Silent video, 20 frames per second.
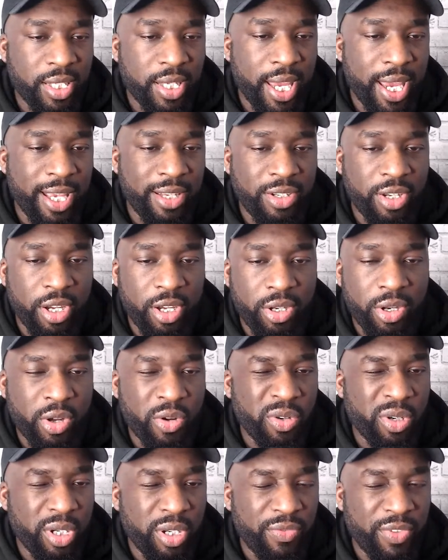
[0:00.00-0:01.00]
KSI or
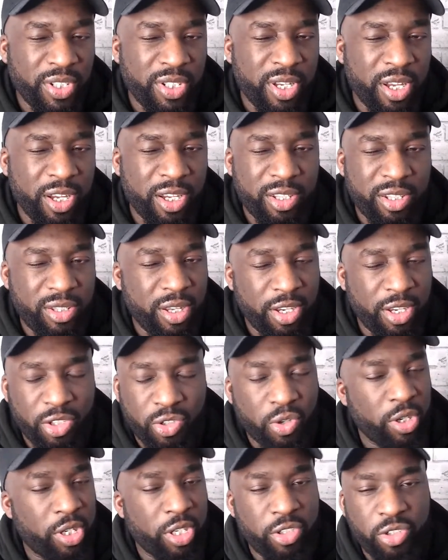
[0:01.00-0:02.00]
Logan. If are you
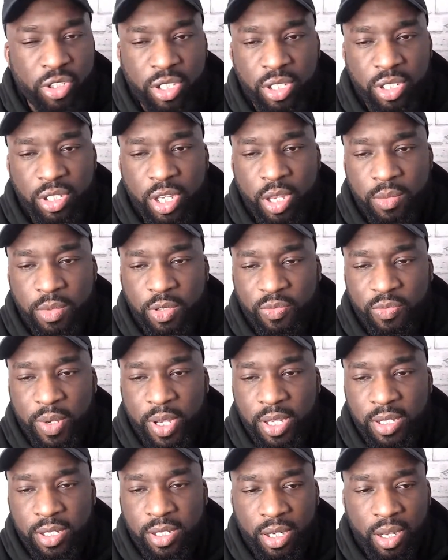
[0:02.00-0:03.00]
talking just in terms of
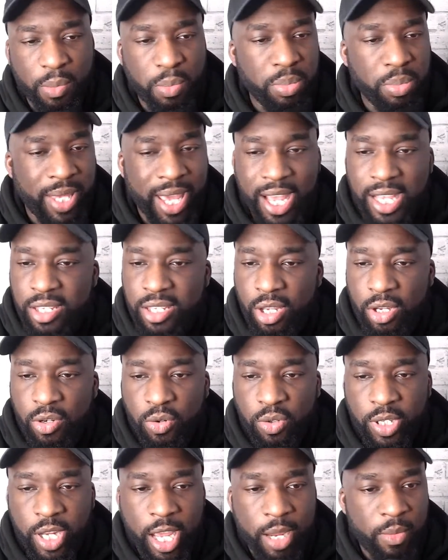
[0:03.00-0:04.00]
person? I'm KSI
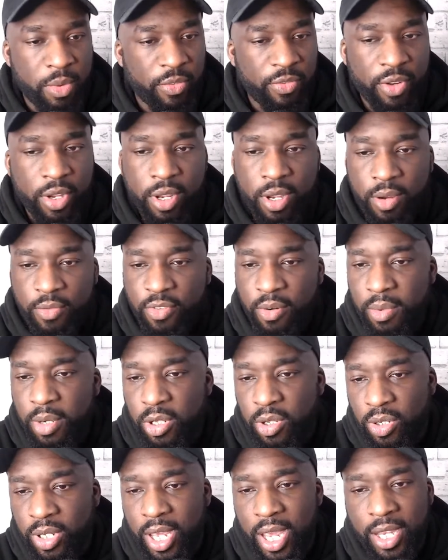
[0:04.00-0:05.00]
all day, bro. From
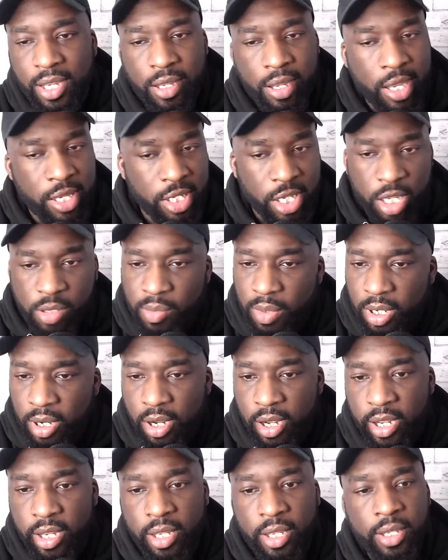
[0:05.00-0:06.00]
the UK, KSI is my
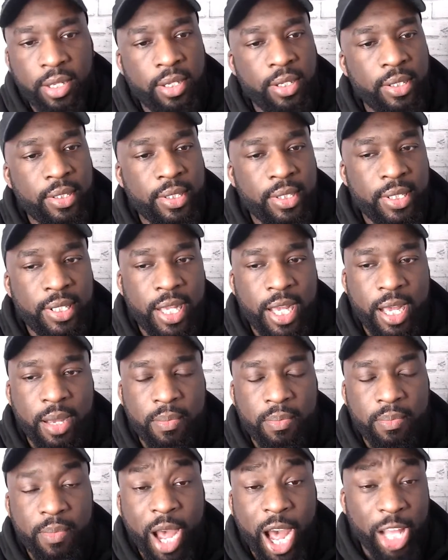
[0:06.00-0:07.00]
guy.
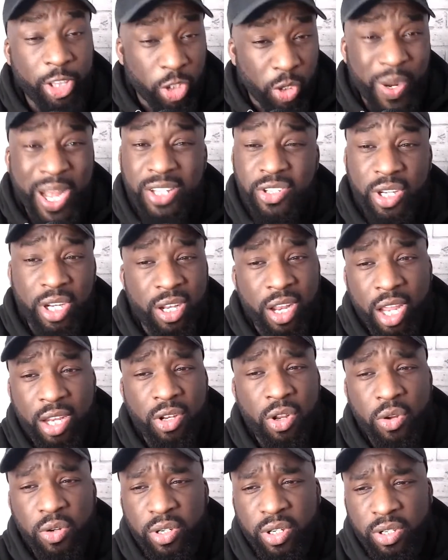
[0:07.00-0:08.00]
I do actually like
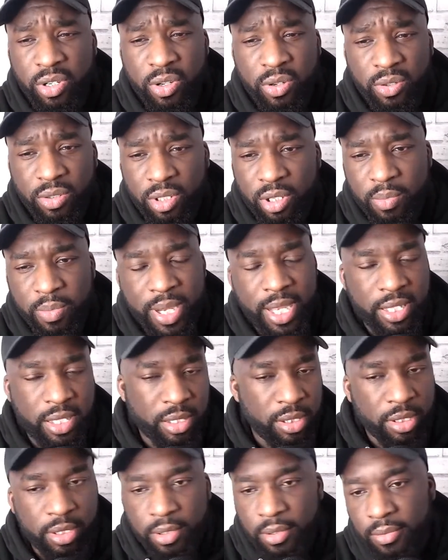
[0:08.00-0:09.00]
Logan though compared
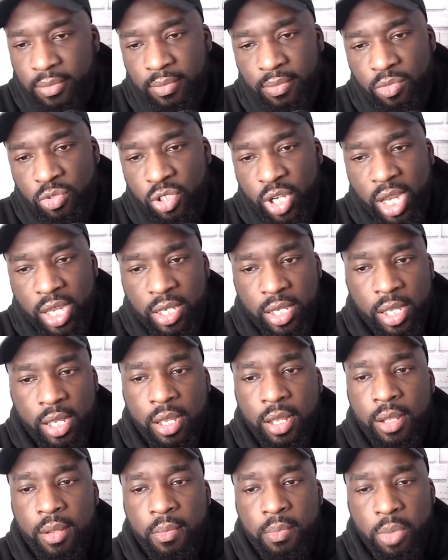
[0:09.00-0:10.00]
to Jake,
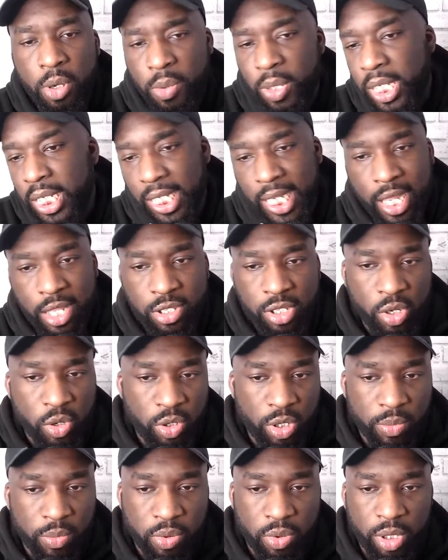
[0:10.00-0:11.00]
but we're gonna get into
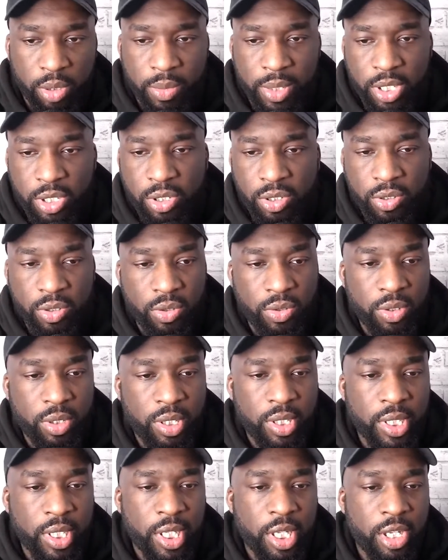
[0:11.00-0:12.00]
Logan Paul a bit soon.
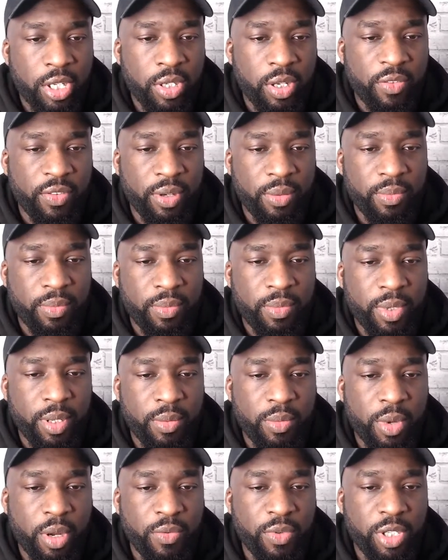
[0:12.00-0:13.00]
So I think
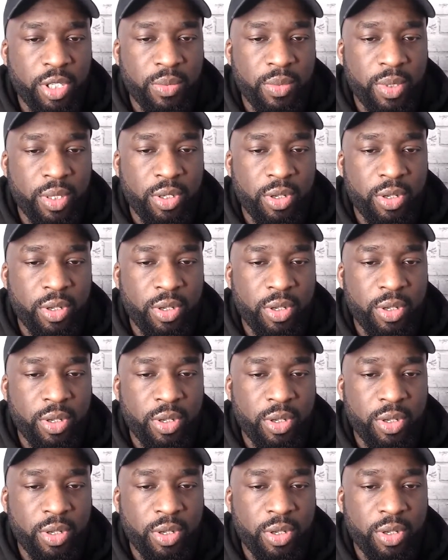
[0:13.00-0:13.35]
man might risk him.